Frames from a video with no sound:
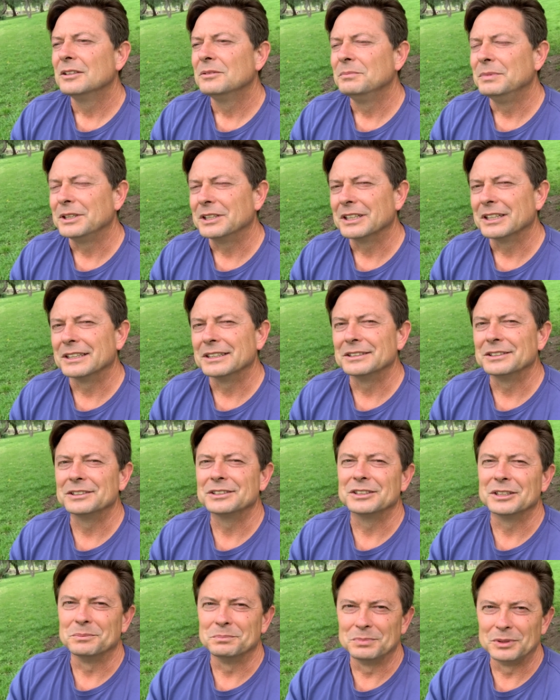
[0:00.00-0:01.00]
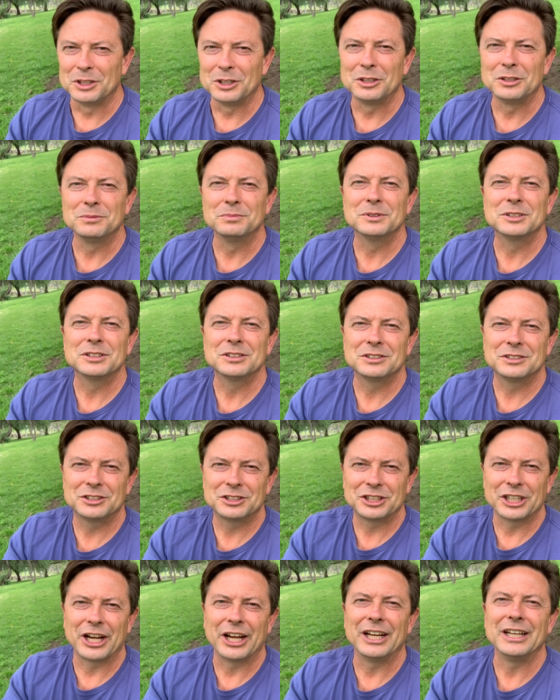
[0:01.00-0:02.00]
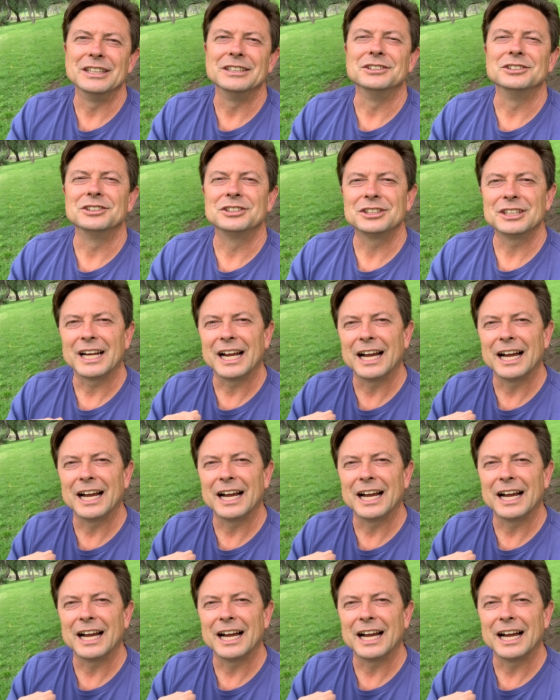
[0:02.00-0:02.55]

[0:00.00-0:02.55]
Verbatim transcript: because the bulbs change